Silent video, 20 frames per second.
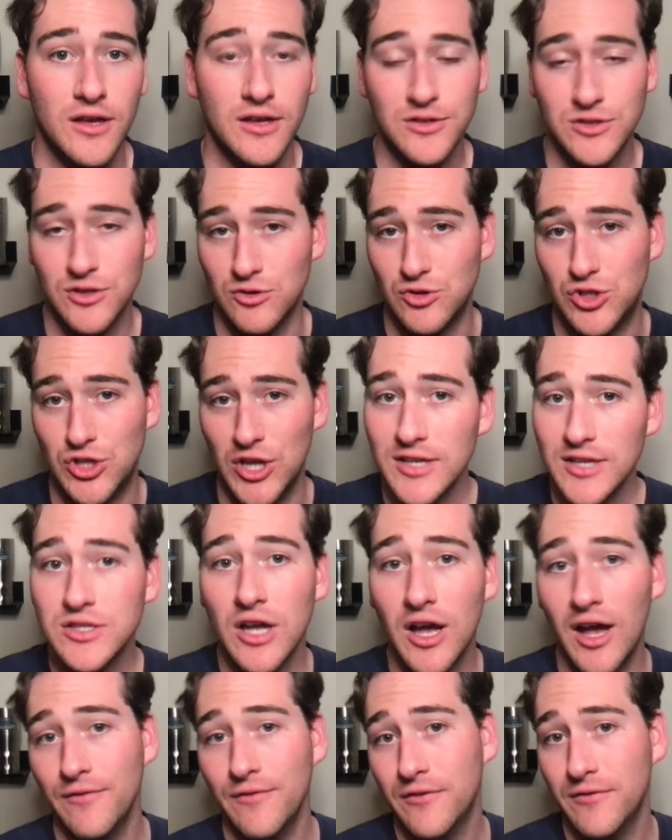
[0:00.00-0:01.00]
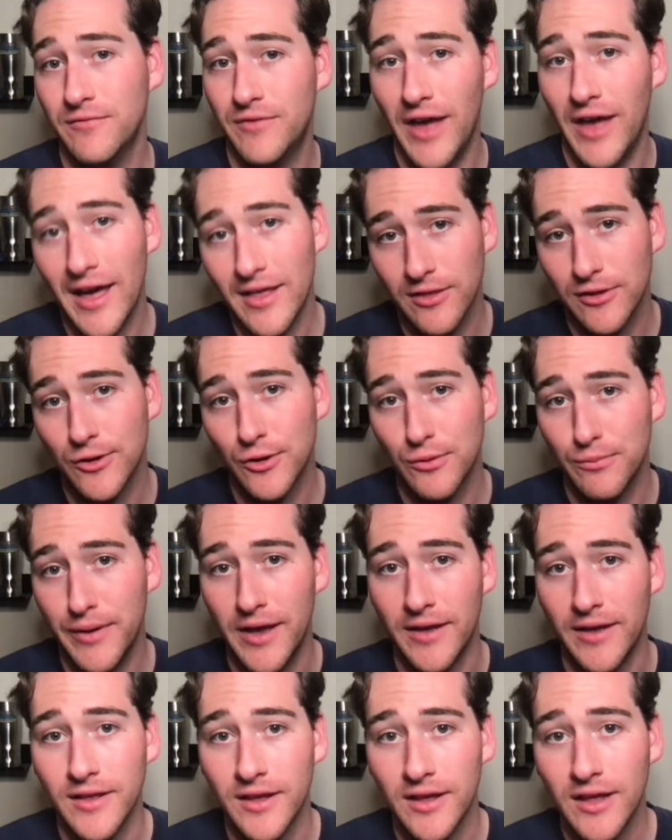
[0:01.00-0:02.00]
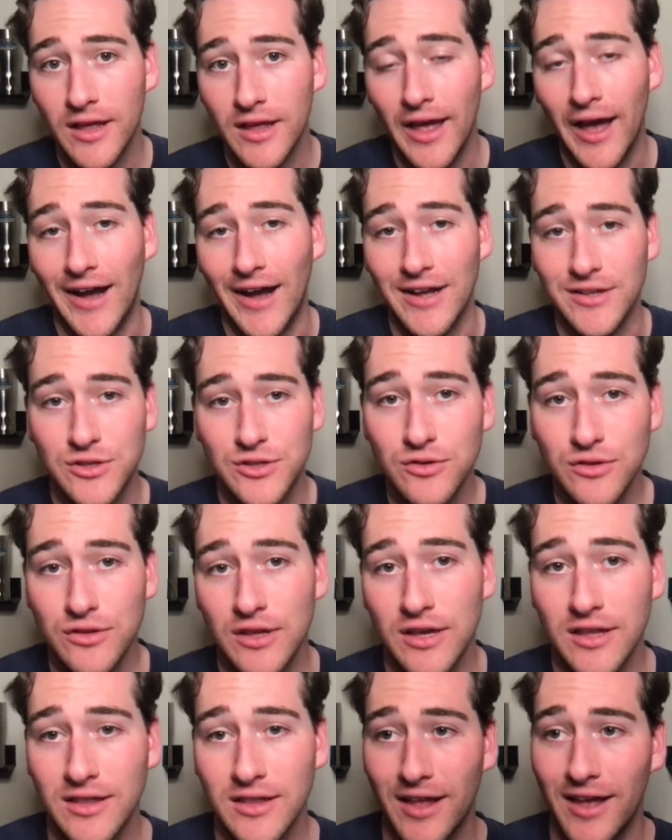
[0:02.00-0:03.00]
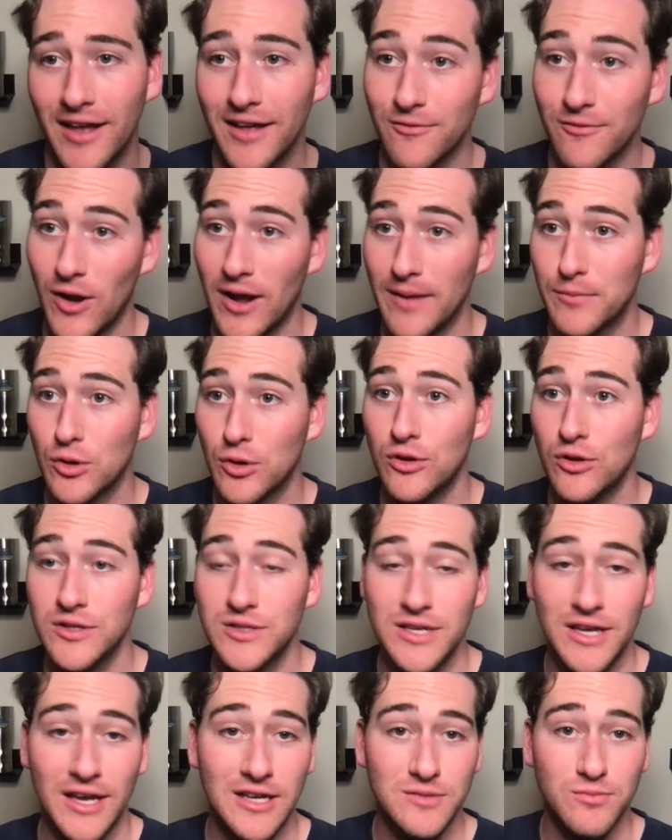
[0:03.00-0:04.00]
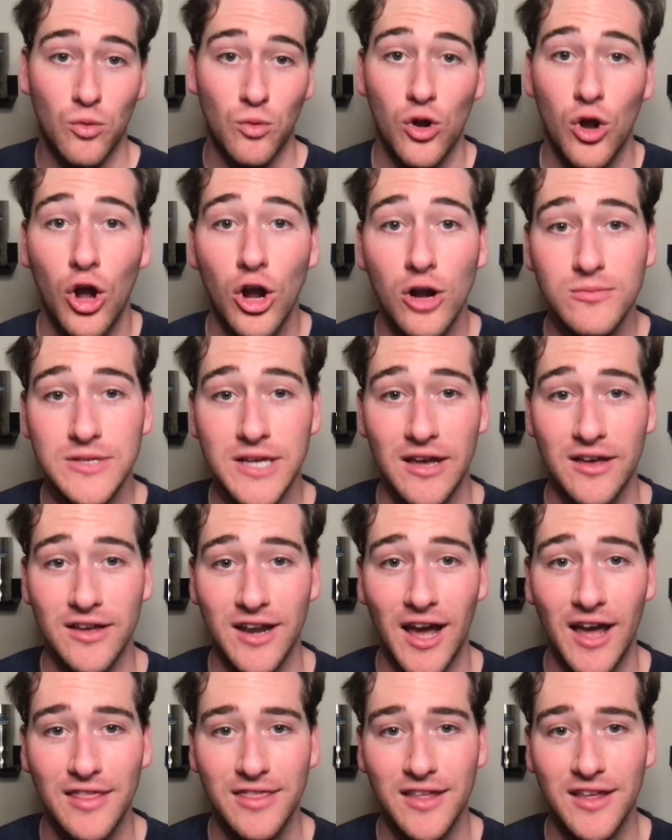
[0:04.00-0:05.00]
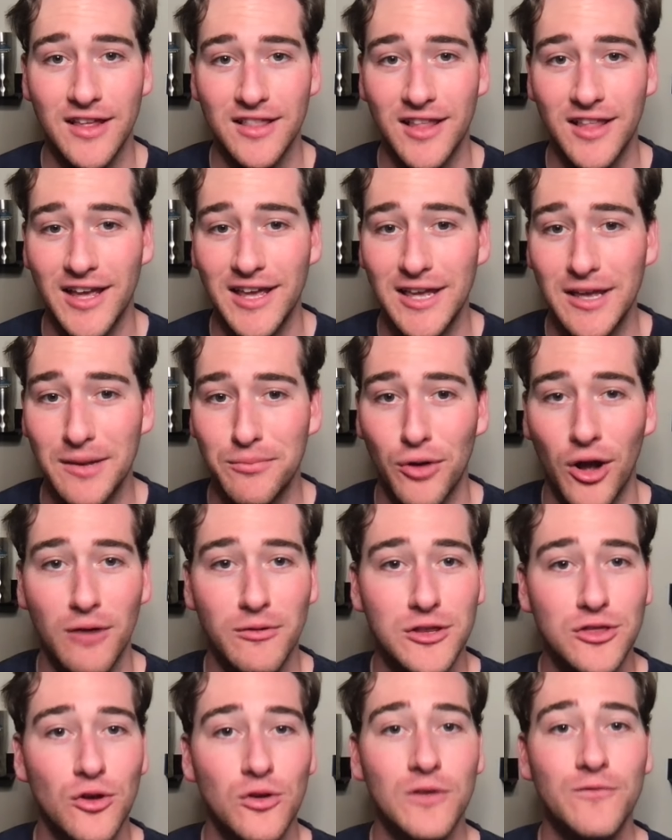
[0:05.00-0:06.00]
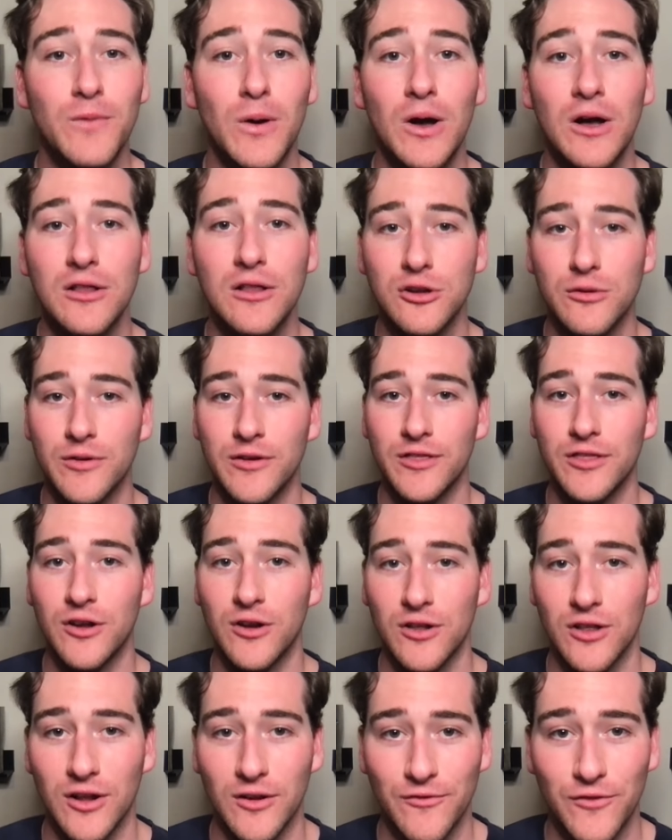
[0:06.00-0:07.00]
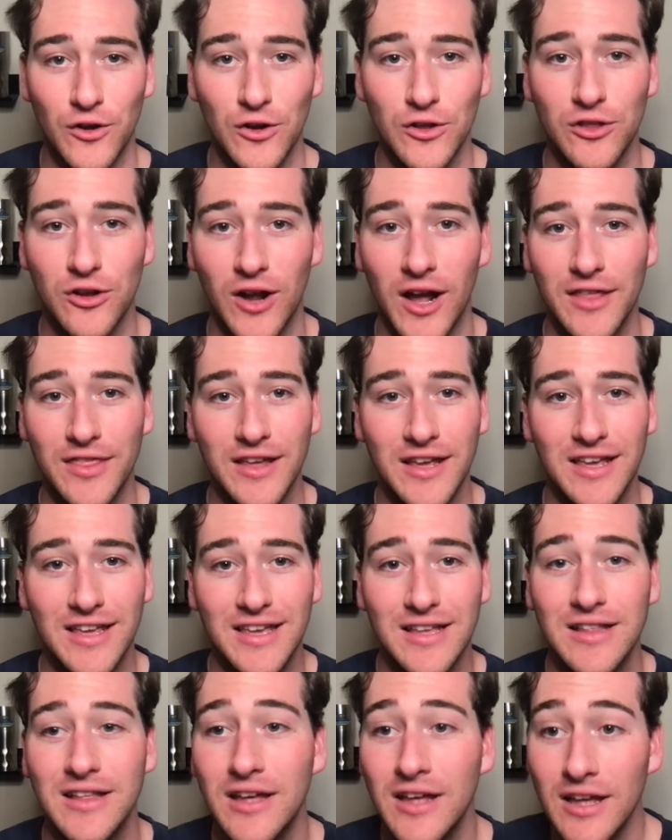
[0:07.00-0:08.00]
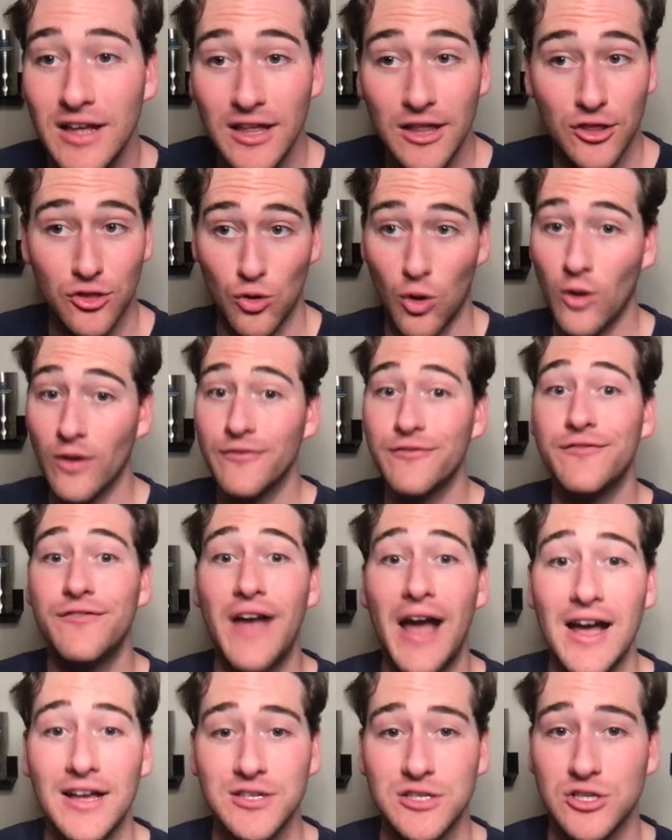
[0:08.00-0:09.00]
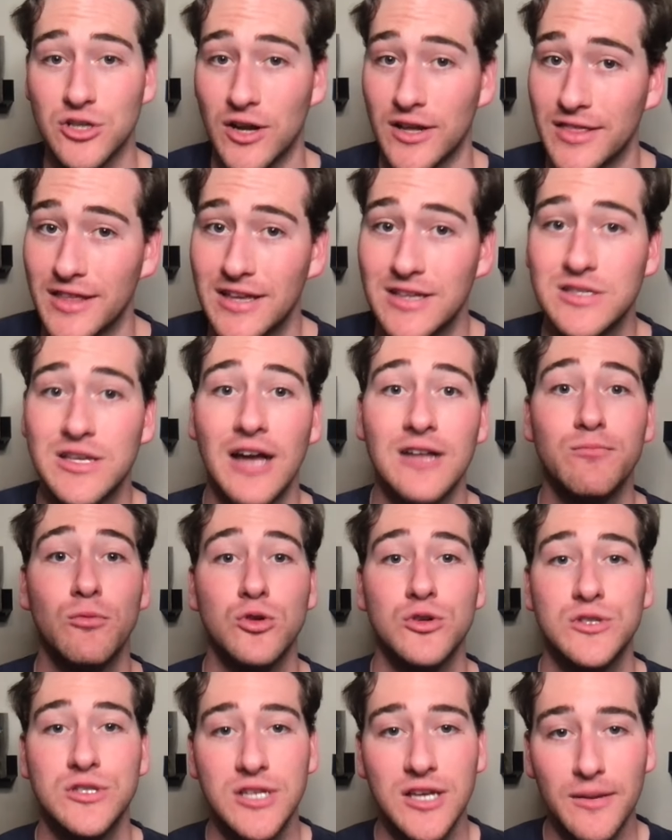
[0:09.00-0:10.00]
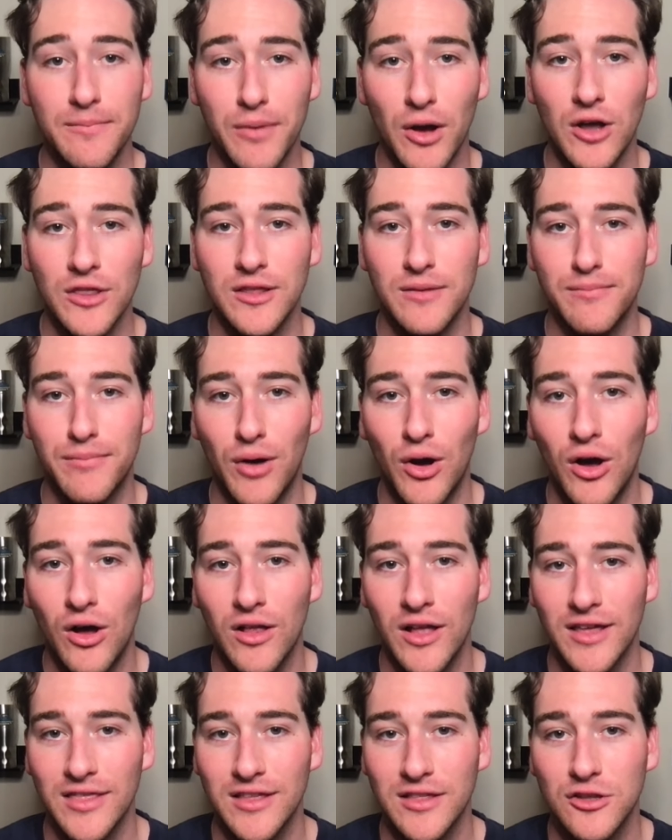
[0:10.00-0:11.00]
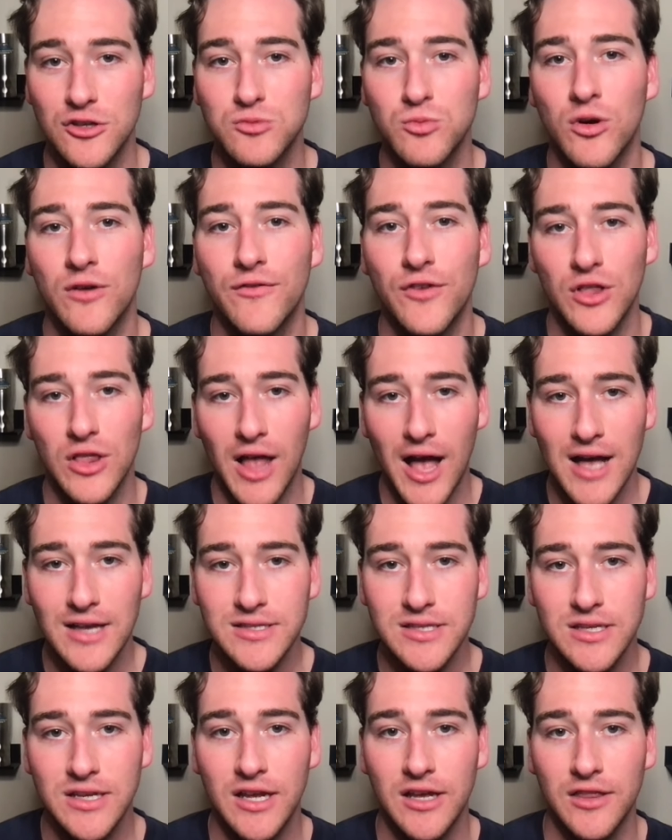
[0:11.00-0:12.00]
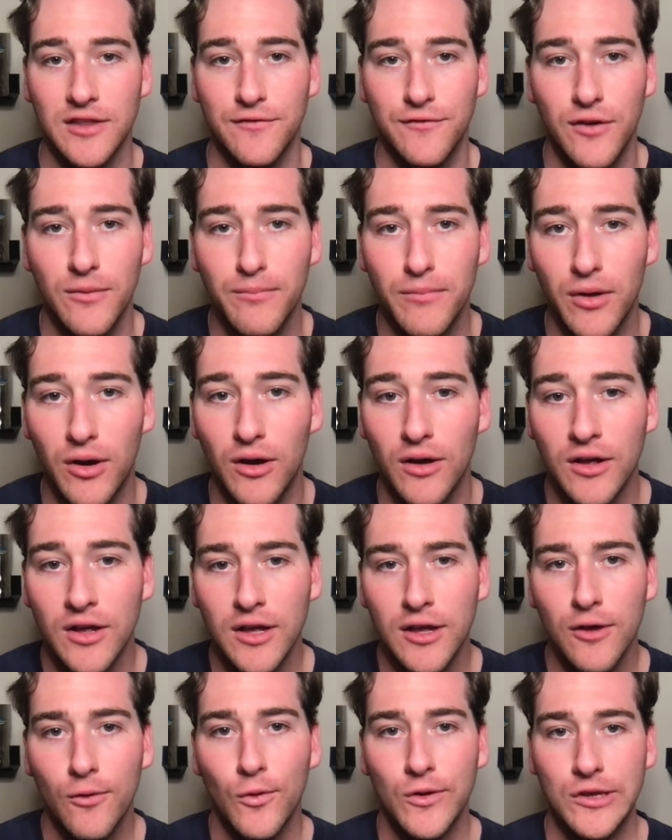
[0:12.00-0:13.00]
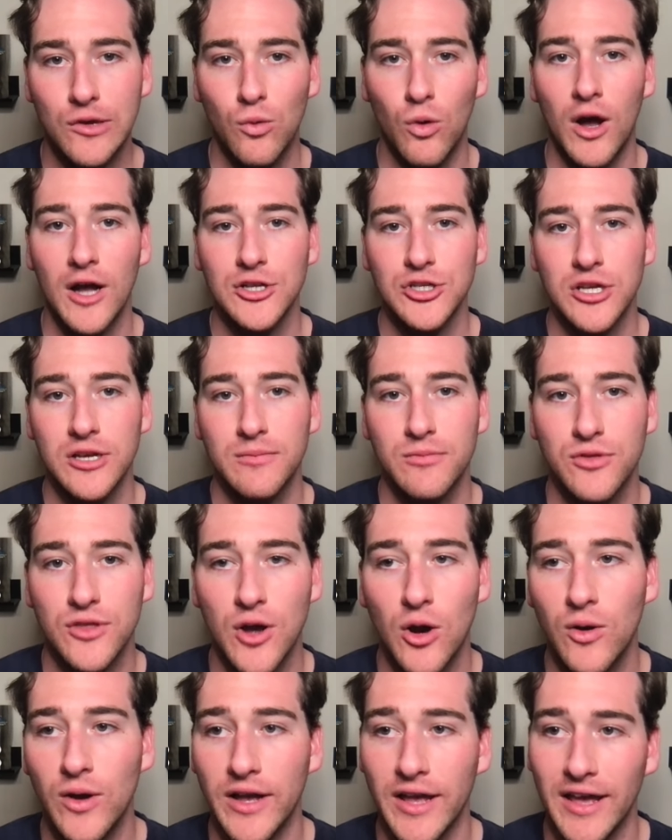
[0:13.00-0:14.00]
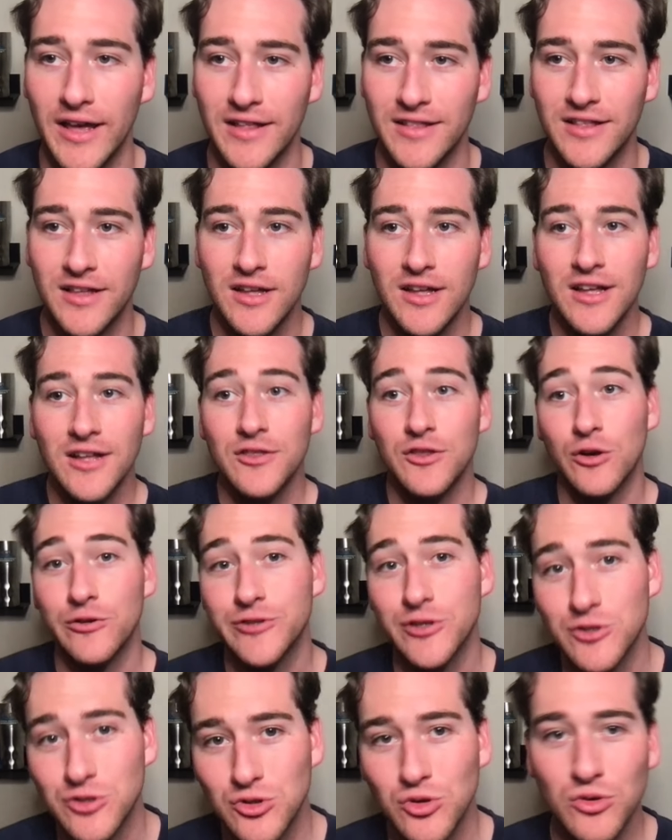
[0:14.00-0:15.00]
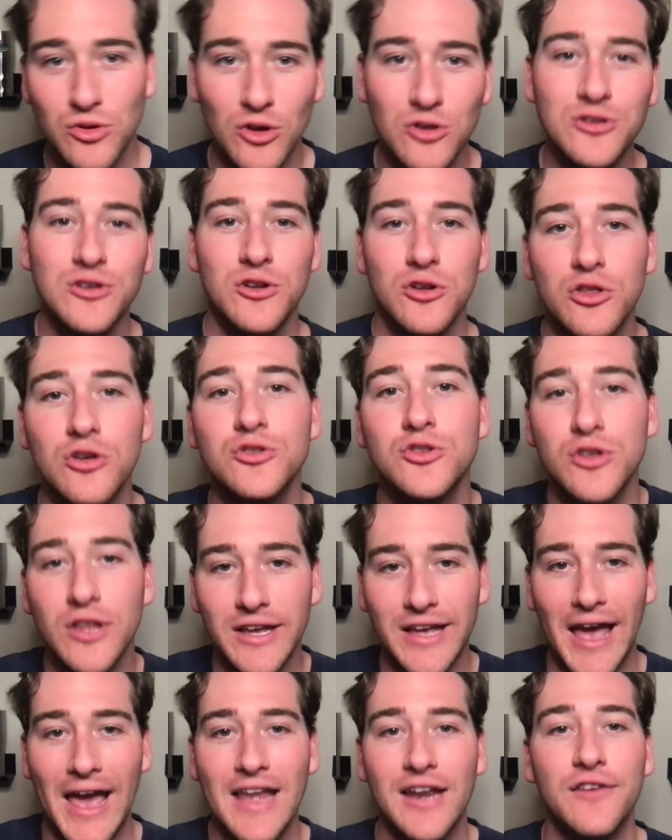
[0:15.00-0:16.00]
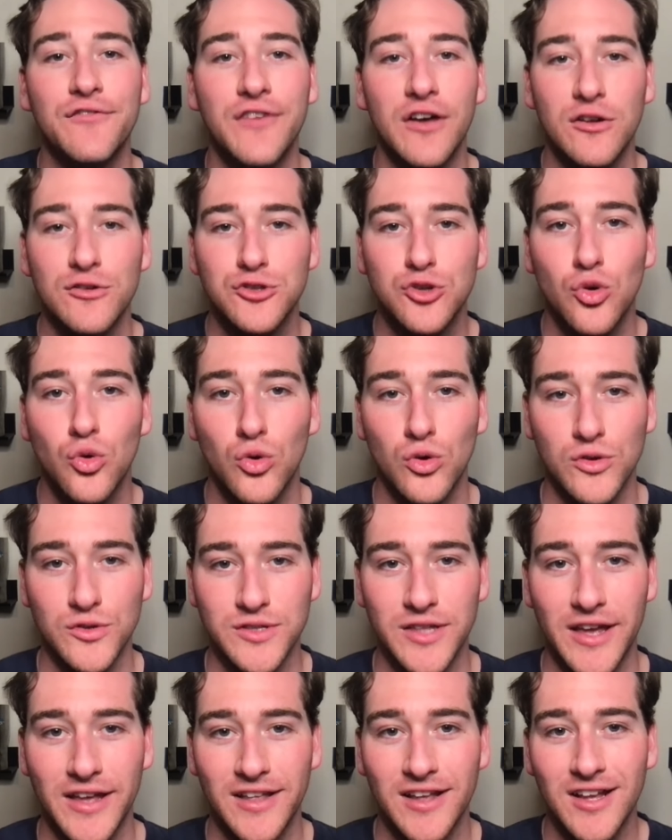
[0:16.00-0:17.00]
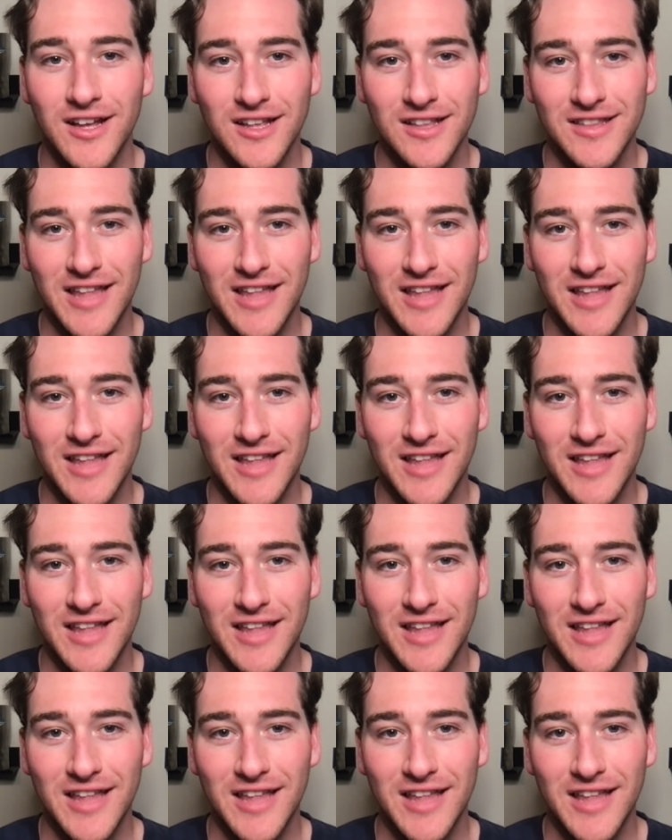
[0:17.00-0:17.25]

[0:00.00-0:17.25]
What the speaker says: So just off of that little bit, I do think that Ryan Puglisi has more arm talent. I think that he could probably throw the ball a little bit further. I think he can throw it faster. I think he's got more zip on the ball. I think there's more velocity on the football when you watch him throw it. And those are like NFL tools that